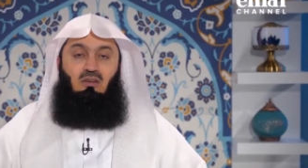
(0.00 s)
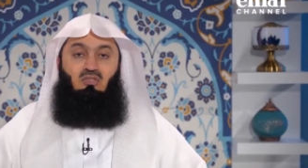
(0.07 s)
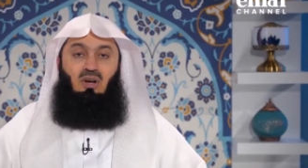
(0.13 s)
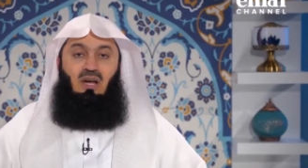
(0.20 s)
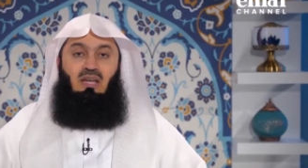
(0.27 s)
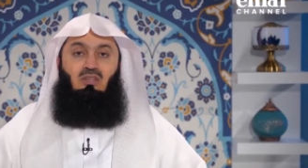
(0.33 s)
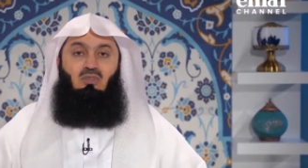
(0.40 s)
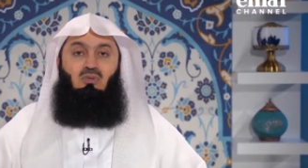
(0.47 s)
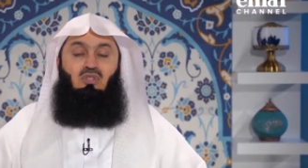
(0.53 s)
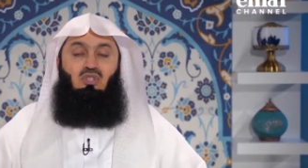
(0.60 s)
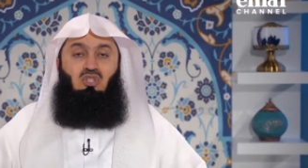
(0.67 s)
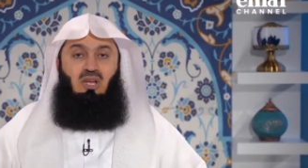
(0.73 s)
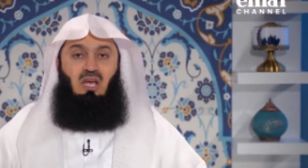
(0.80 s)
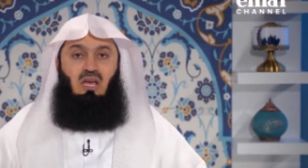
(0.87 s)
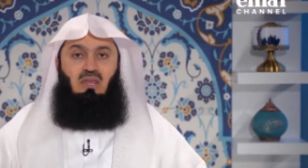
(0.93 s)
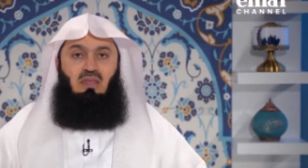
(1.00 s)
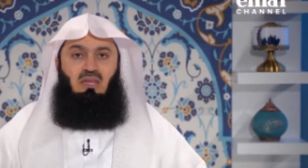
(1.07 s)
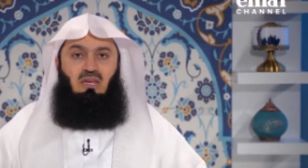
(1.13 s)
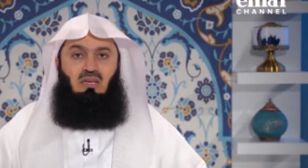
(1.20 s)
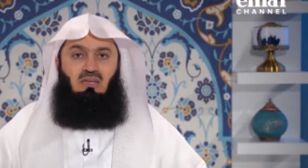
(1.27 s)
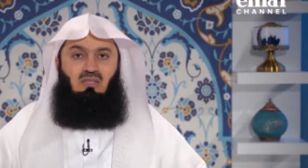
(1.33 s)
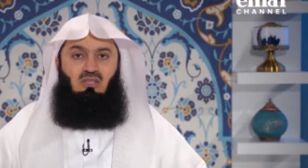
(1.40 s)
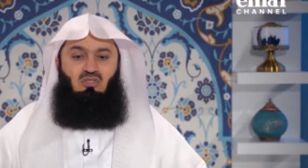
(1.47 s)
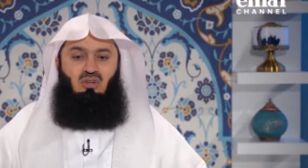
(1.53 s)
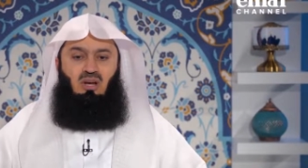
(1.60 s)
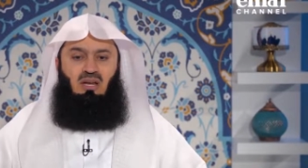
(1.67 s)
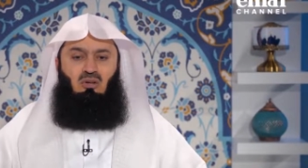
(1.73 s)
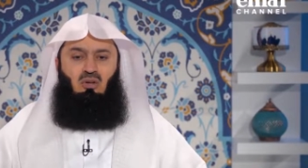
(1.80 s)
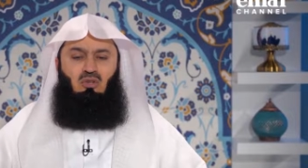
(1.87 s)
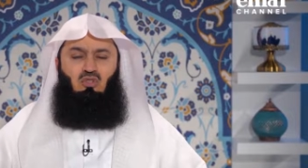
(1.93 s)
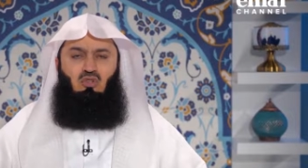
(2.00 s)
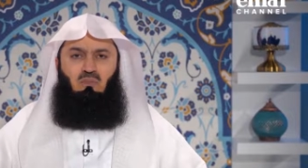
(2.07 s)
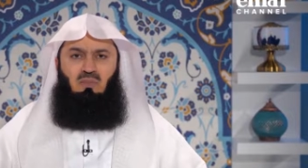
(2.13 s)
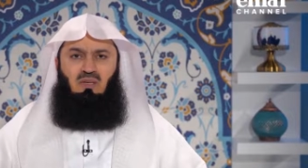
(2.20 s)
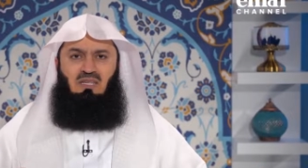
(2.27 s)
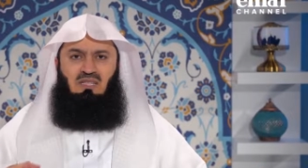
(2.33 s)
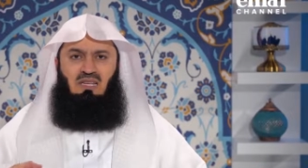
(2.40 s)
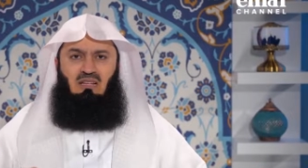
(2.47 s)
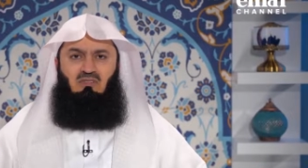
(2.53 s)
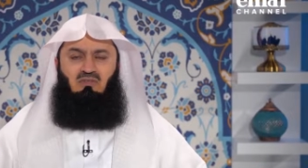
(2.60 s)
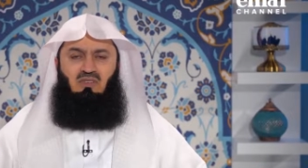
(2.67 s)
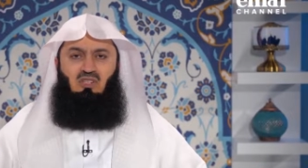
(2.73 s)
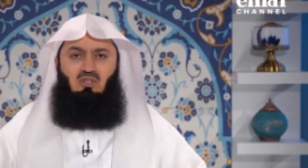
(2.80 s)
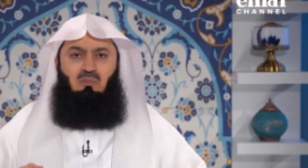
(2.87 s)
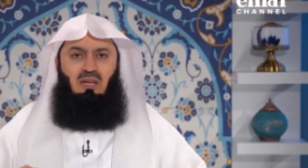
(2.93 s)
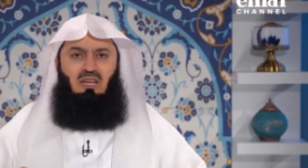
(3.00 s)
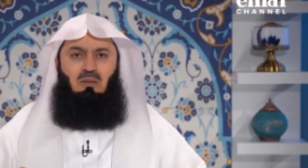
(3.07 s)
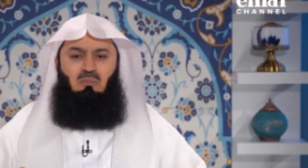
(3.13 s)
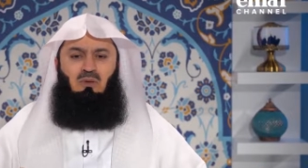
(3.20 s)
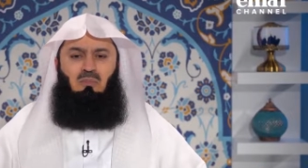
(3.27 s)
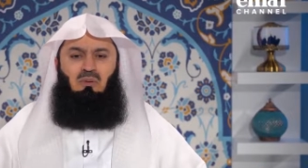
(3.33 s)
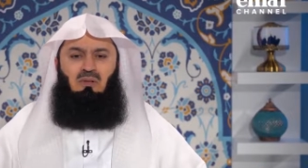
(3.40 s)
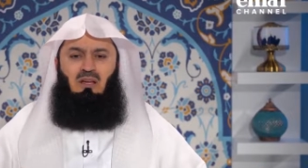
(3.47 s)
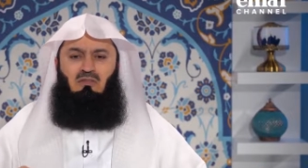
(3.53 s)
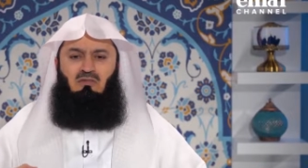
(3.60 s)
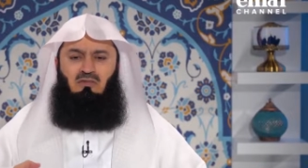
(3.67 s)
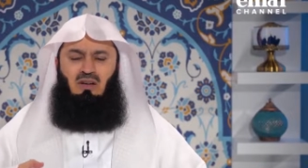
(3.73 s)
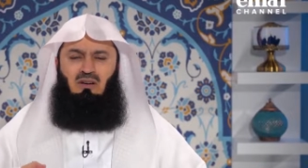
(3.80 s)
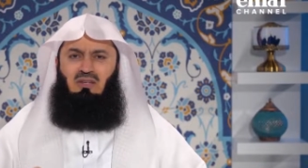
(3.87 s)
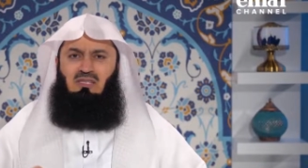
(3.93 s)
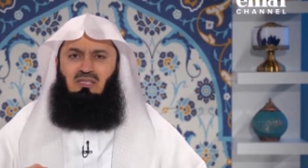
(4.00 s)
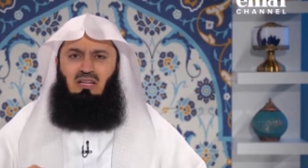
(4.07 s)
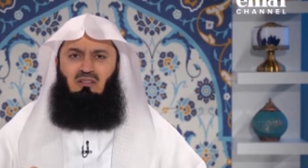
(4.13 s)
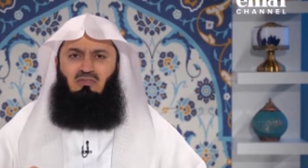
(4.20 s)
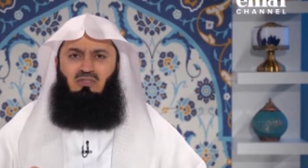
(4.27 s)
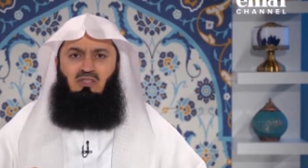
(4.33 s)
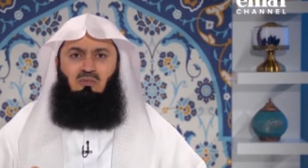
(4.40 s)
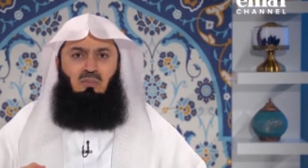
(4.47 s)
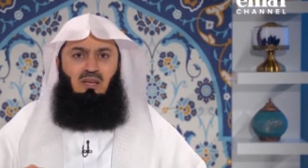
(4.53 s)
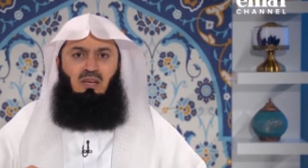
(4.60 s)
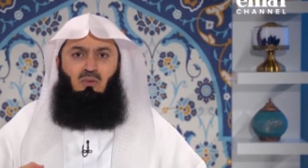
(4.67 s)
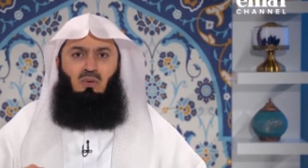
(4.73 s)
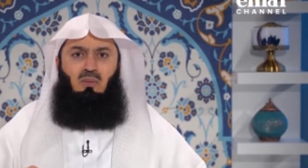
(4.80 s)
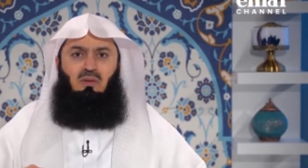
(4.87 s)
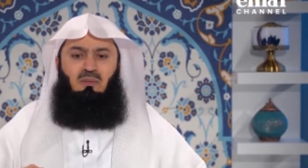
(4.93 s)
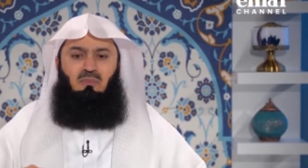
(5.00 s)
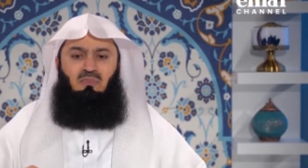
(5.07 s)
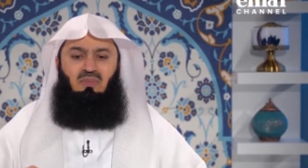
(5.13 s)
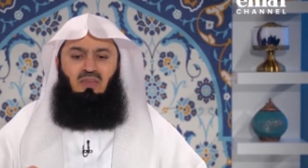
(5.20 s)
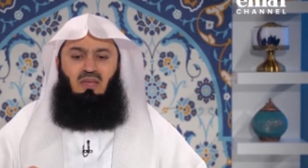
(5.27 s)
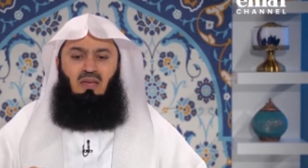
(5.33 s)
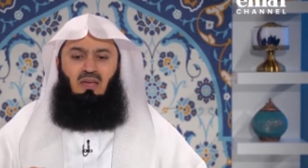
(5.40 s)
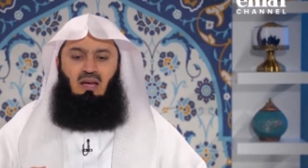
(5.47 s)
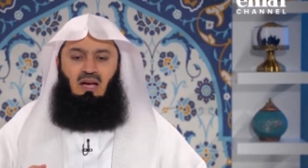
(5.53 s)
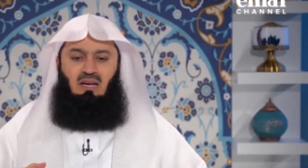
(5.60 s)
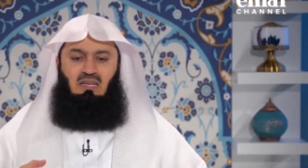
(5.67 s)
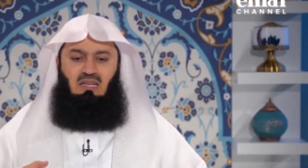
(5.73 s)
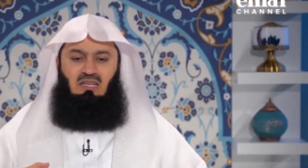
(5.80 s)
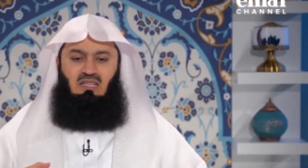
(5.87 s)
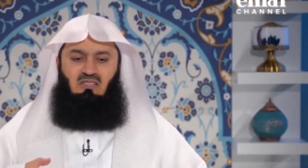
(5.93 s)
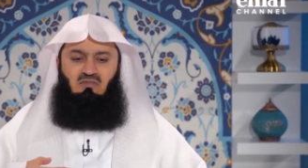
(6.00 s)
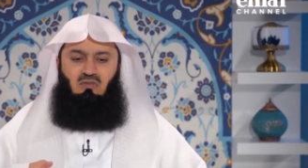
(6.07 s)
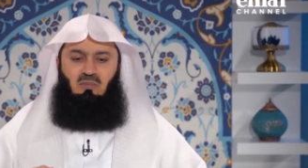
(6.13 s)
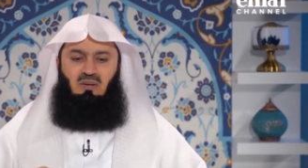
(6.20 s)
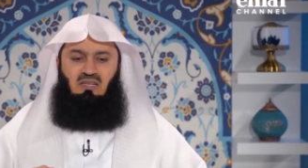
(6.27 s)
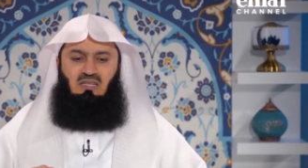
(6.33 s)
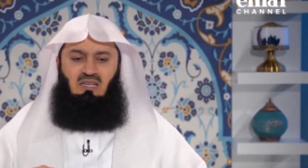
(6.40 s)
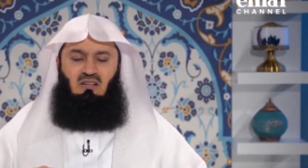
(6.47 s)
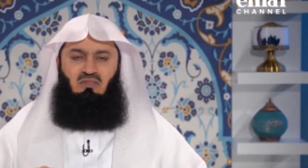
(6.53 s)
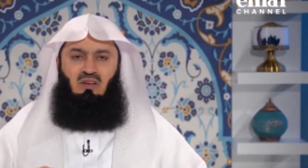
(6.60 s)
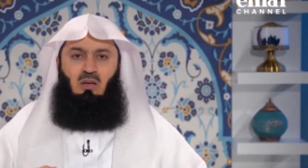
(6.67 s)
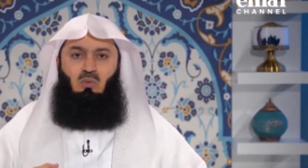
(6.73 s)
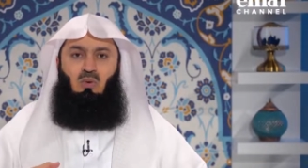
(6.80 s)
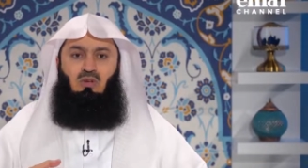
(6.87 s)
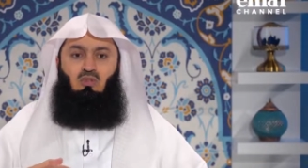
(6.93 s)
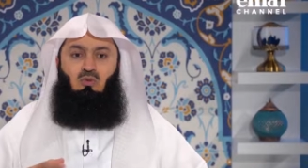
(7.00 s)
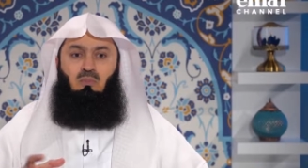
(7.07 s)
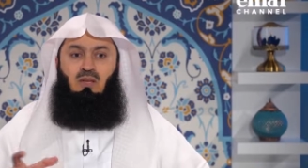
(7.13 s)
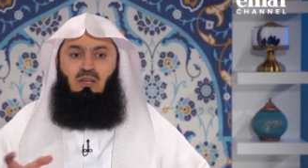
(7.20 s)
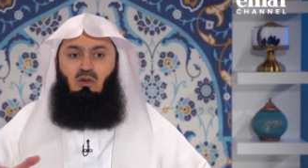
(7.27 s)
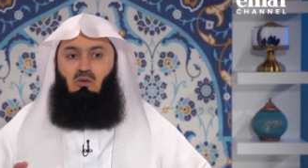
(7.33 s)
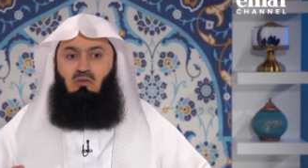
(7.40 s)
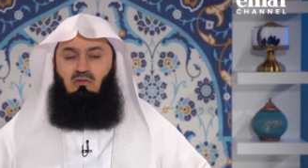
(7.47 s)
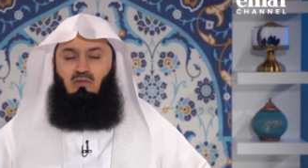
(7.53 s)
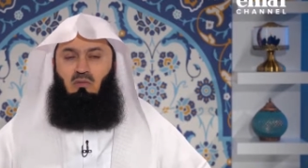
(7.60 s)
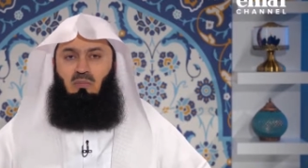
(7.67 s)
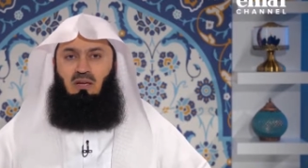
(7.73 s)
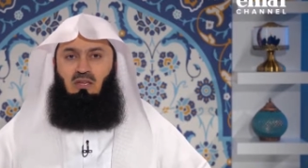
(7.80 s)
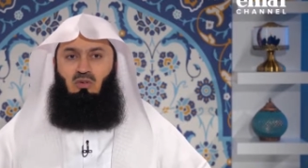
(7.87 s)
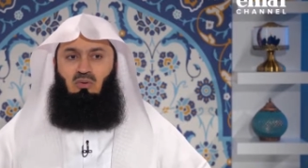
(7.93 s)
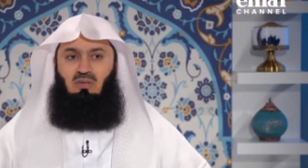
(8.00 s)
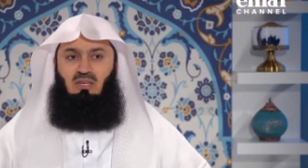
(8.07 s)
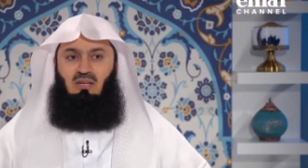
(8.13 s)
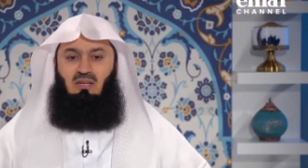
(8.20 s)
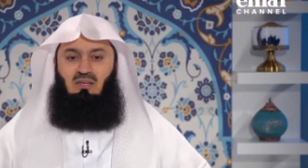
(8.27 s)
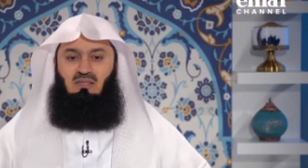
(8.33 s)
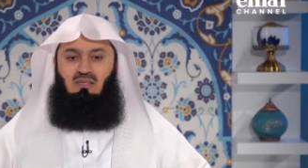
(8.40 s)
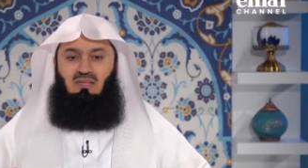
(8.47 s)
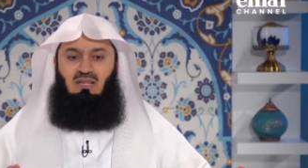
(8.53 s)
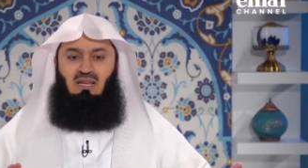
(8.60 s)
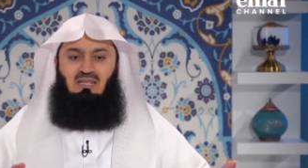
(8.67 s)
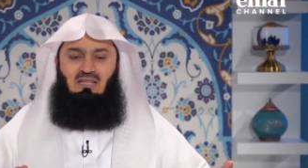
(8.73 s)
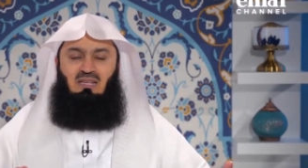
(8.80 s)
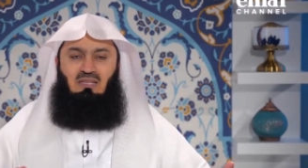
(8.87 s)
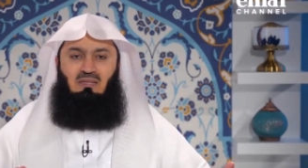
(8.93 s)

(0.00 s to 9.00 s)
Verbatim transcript: try to share things. Try not to be selfish. Many people are very selfish, men and women. I need this for myself. I want to be known for my uniqueness, and that's